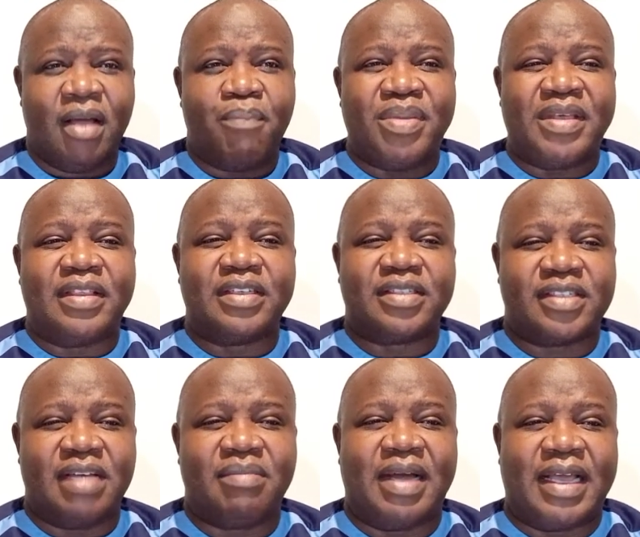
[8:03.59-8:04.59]
be the
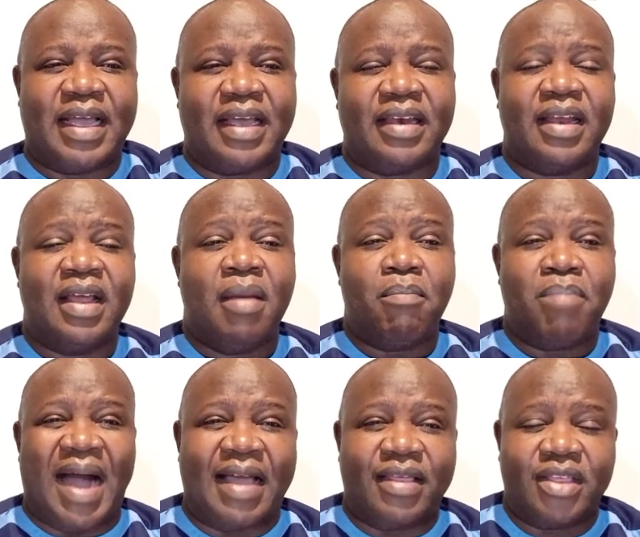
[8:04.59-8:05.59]
same again
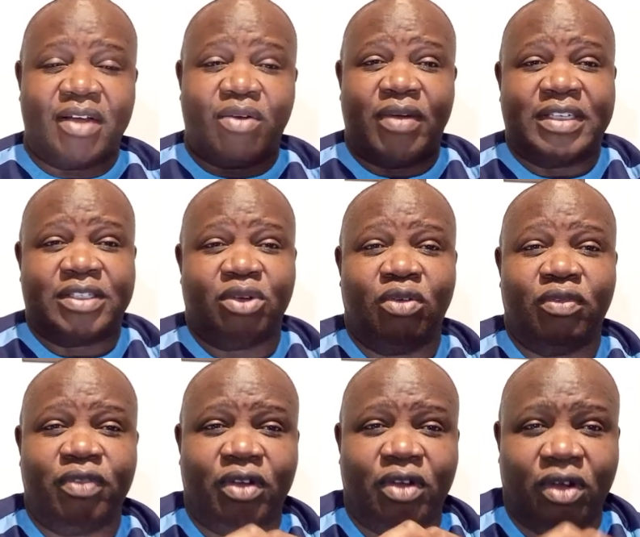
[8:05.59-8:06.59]
by the grace of
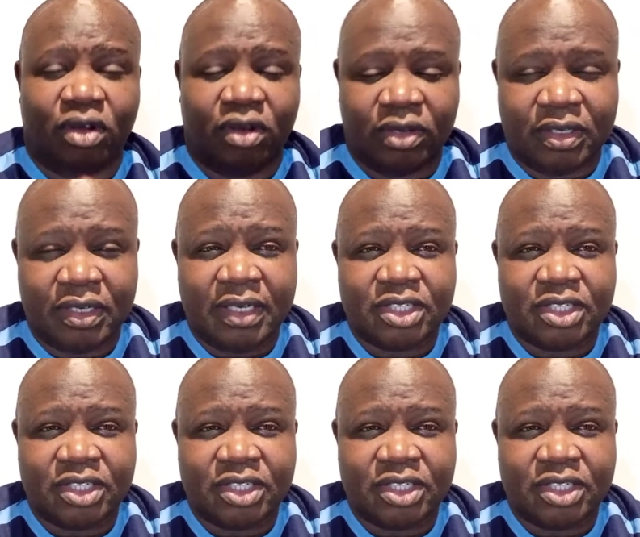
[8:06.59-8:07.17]
God.